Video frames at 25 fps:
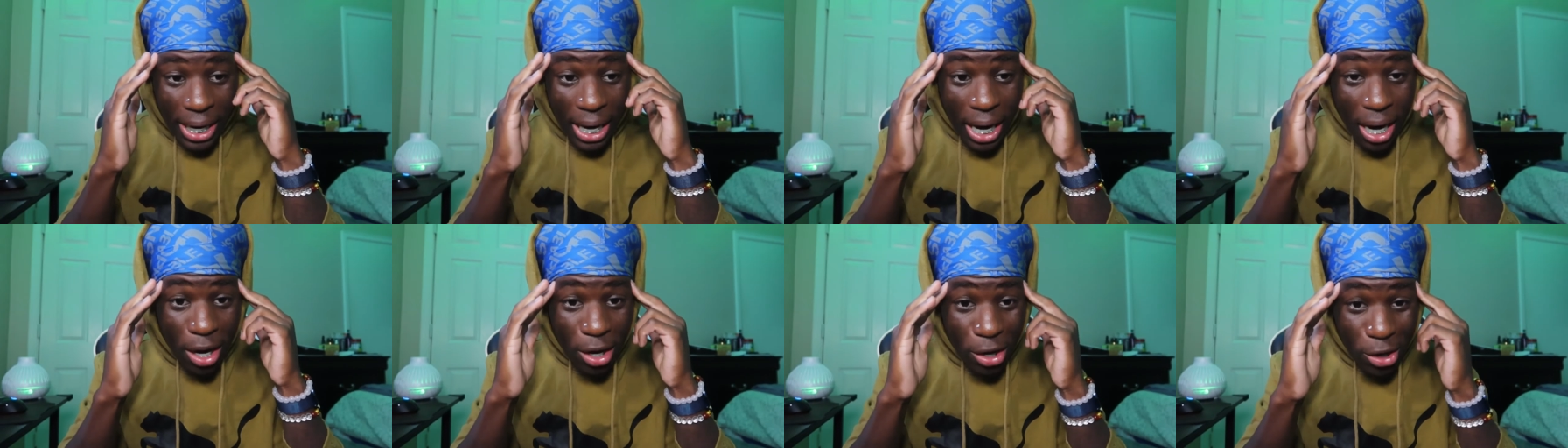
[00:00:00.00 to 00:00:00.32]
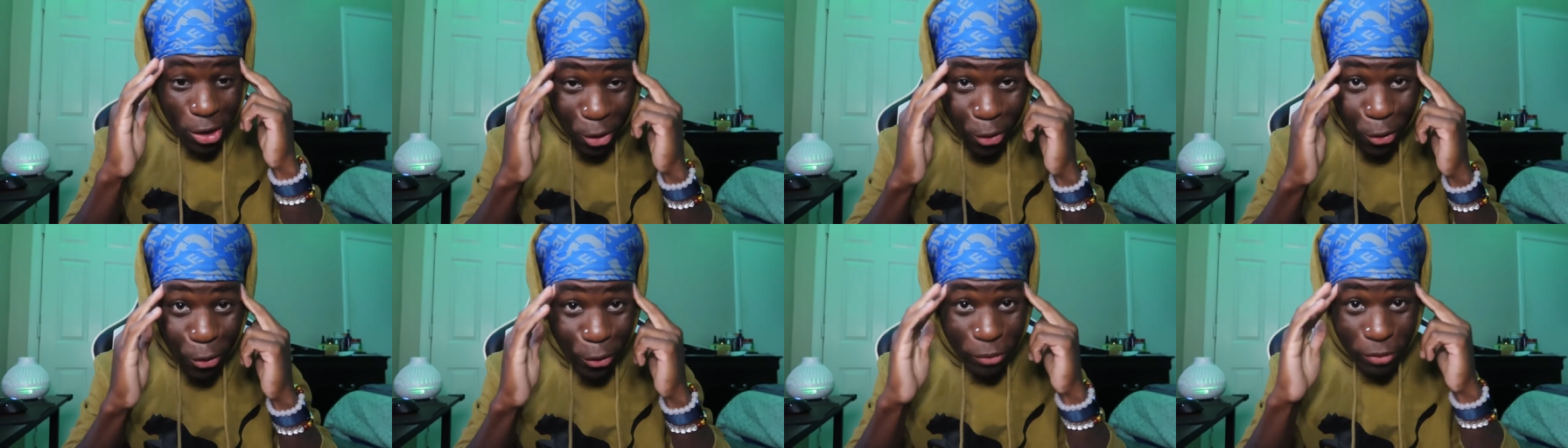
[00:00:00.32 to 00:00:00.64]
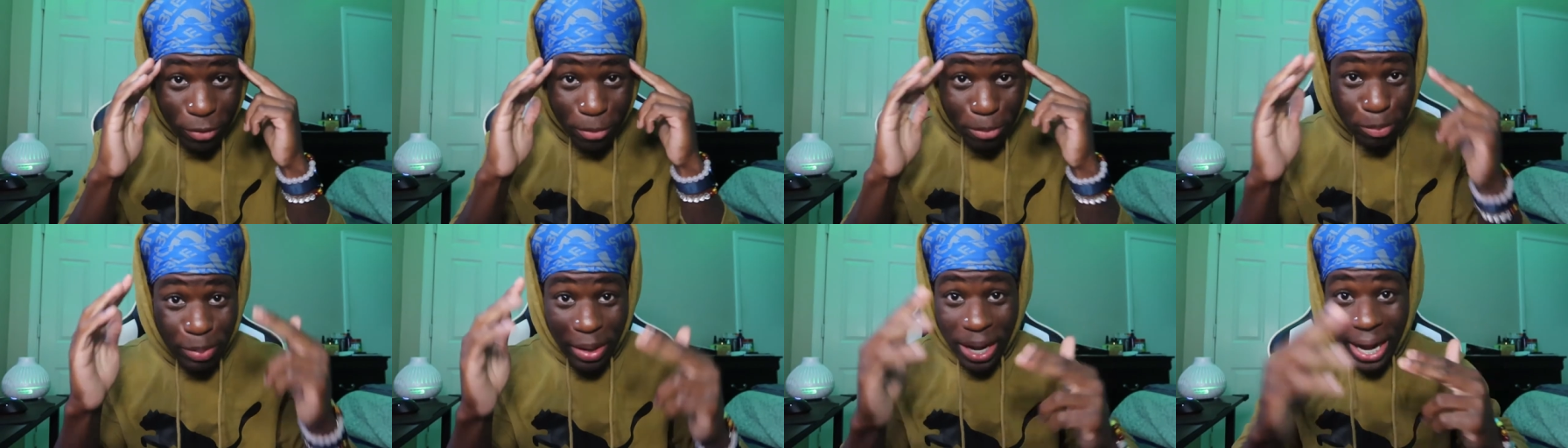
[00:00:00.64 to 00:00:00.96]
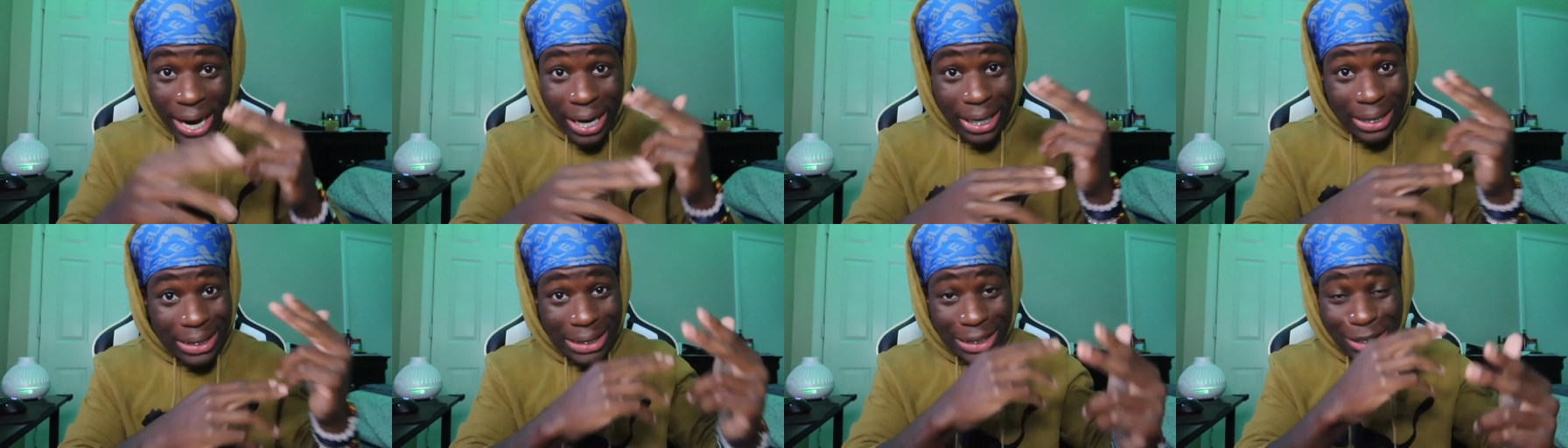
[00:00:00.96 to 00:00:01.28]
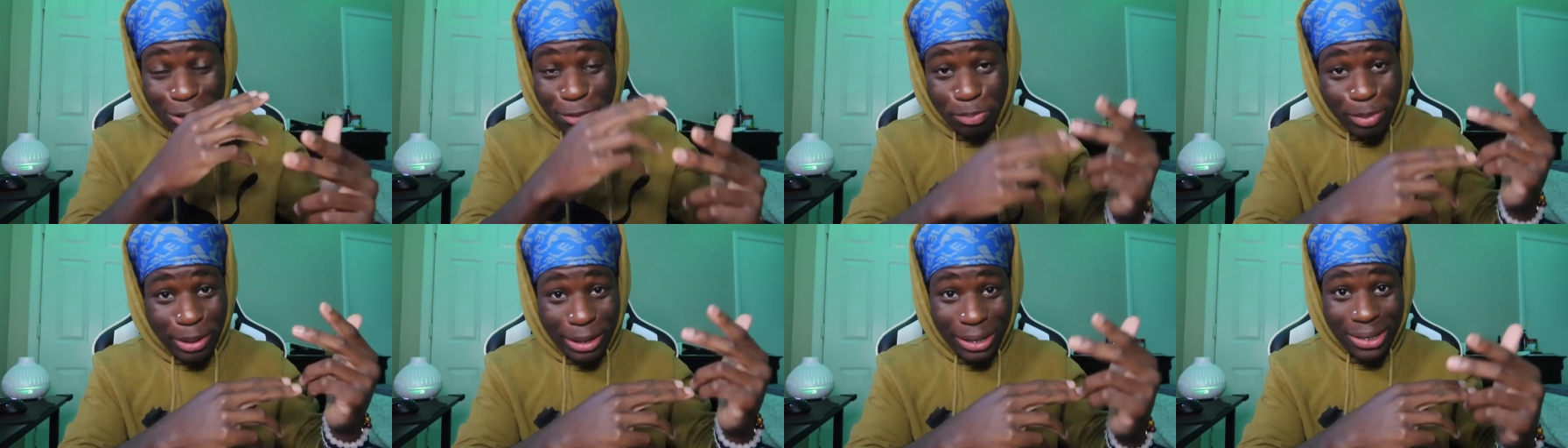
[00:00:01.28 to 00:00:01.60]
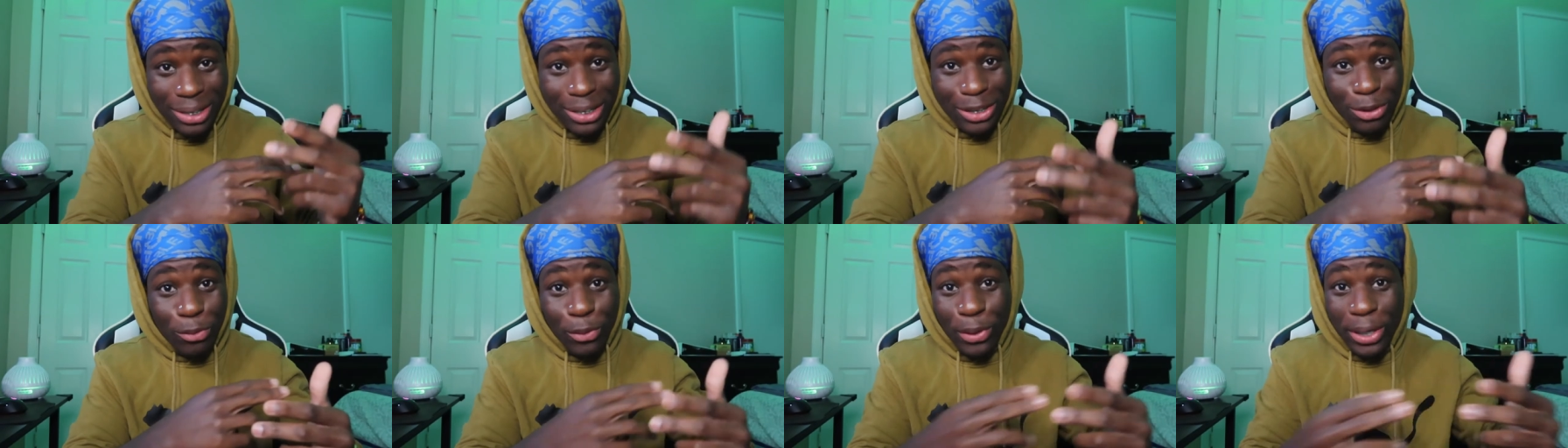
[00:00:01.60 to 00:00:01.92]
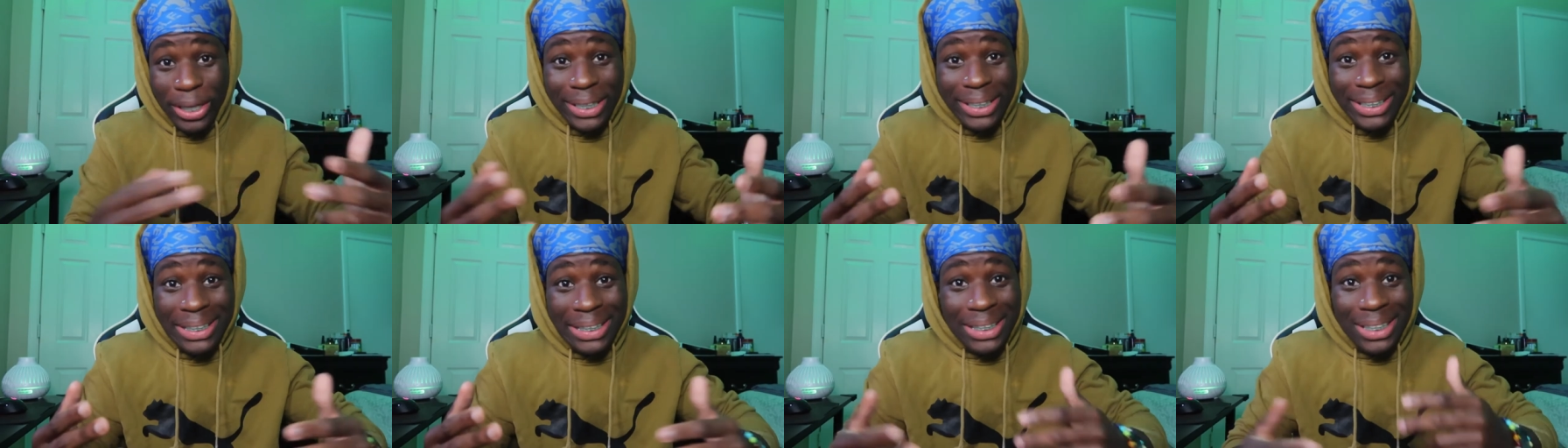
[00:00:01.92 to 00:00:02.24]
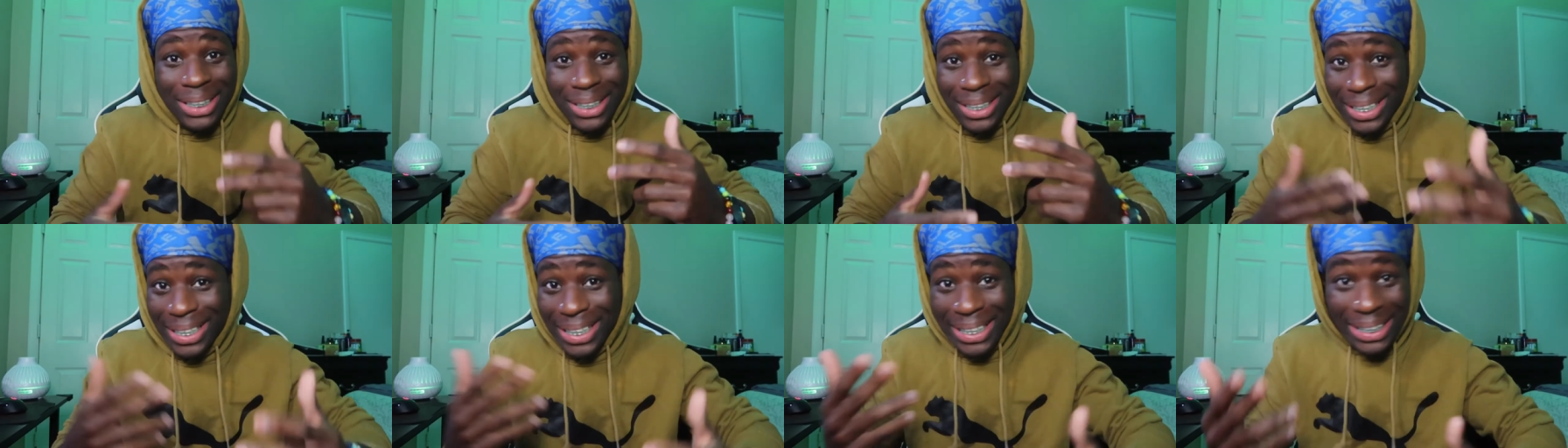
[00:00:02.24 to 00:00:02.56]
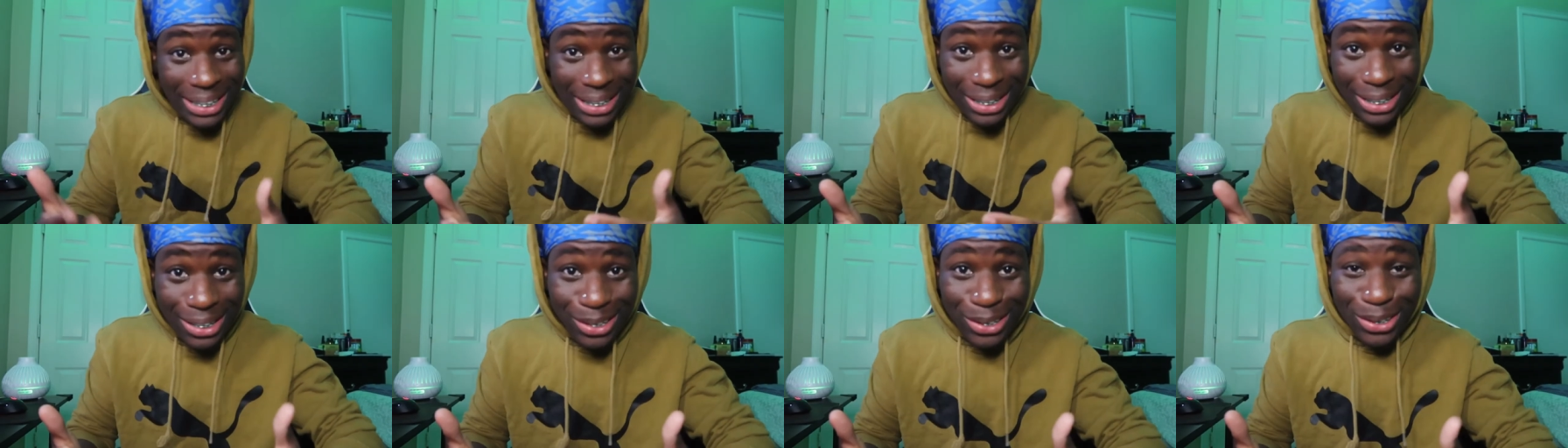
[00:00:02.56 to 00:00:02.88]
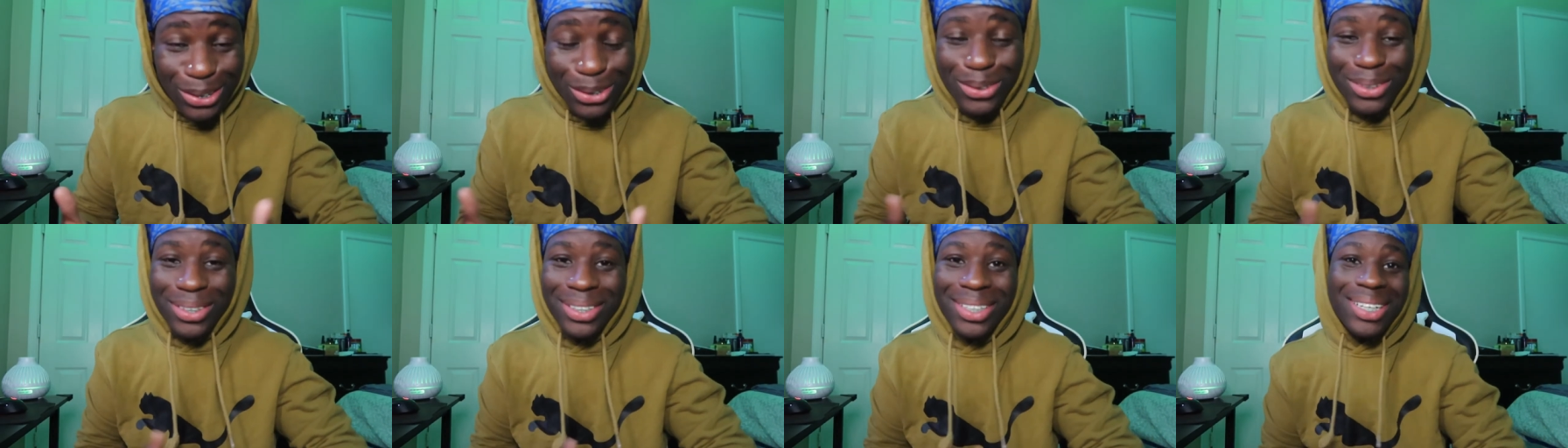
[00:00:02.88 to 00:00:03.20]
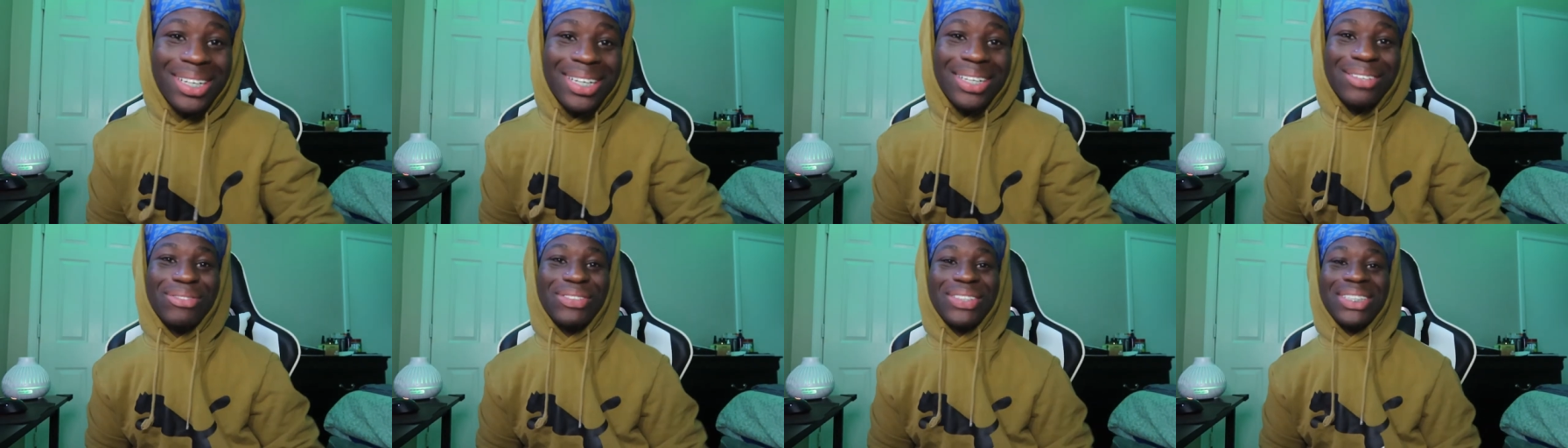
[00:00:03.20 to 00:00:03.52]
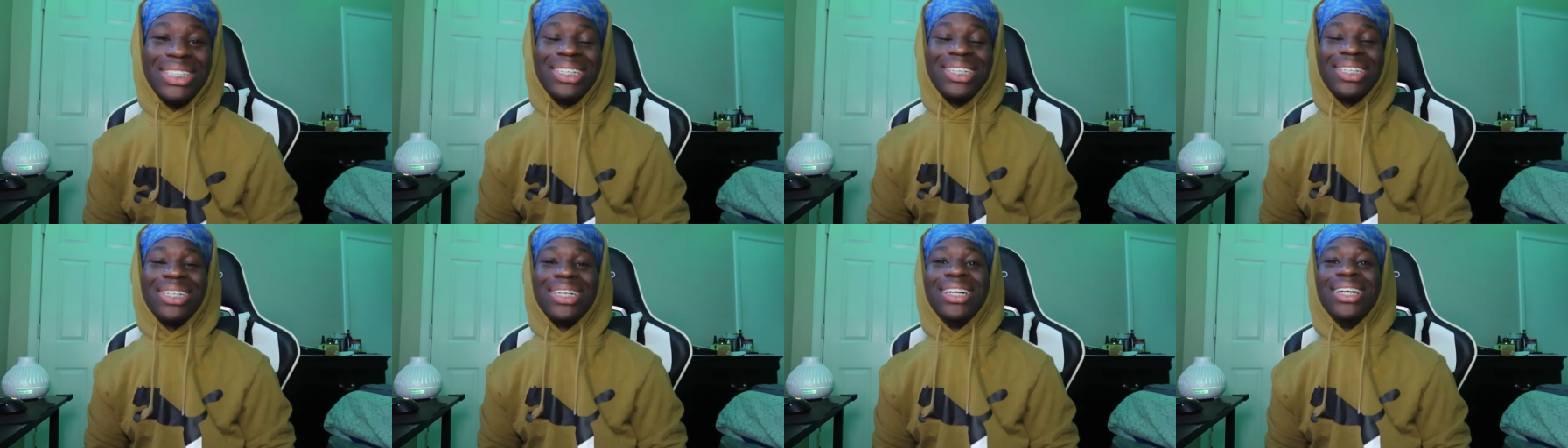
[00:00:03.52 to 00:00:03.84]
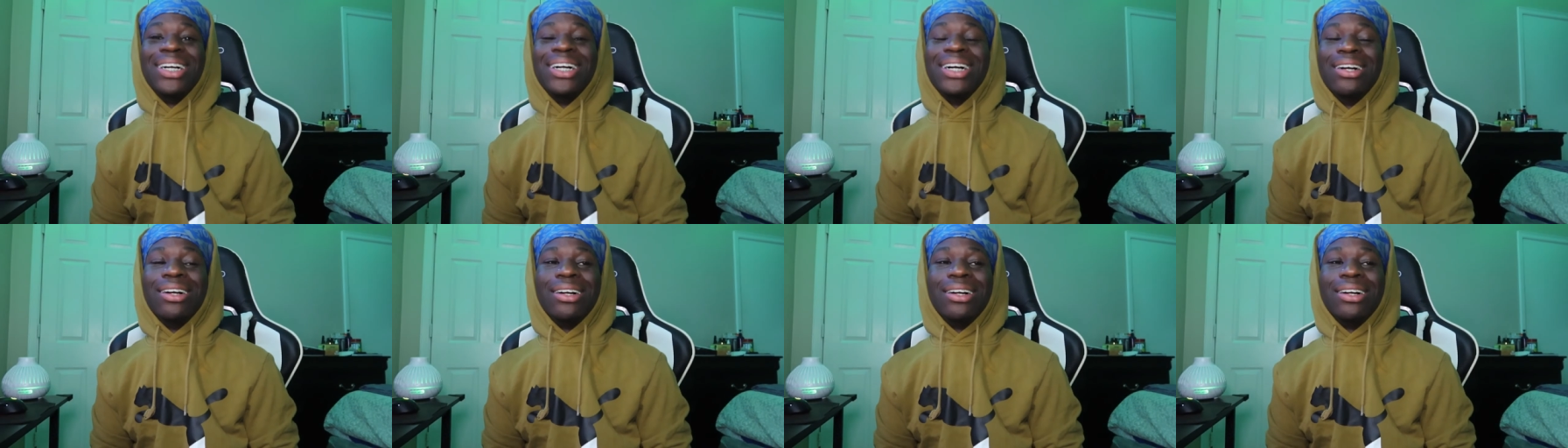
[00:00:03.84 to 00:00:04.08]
and I know from past experience of what shit could lead to. You know what I'm saying?